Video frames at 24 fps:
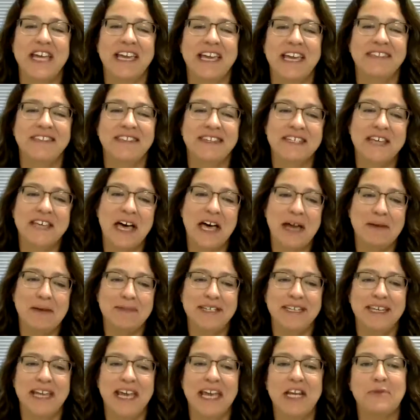for taking the time
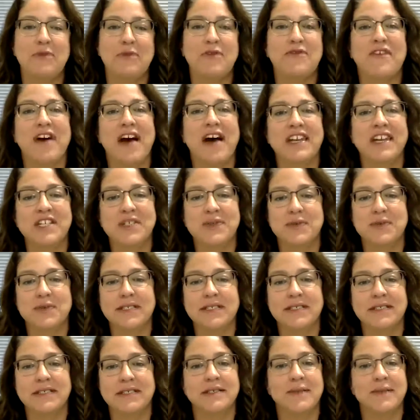today to provide us with
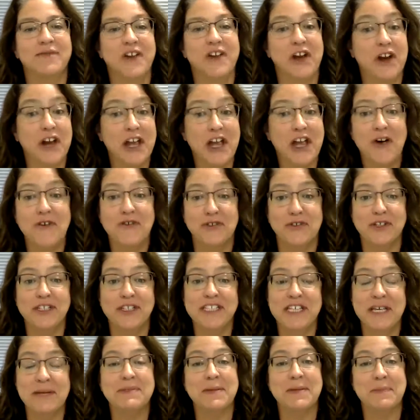some very helpful
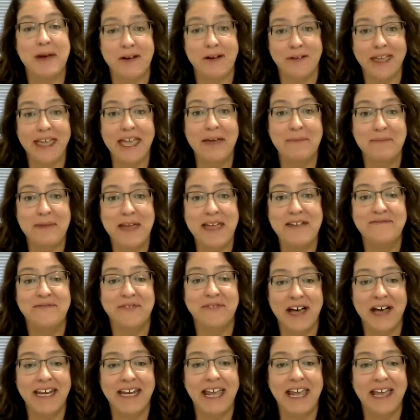tips about campaign
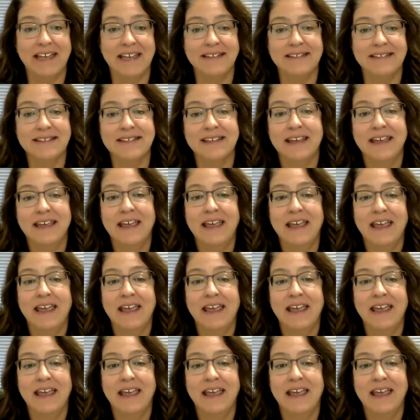finance.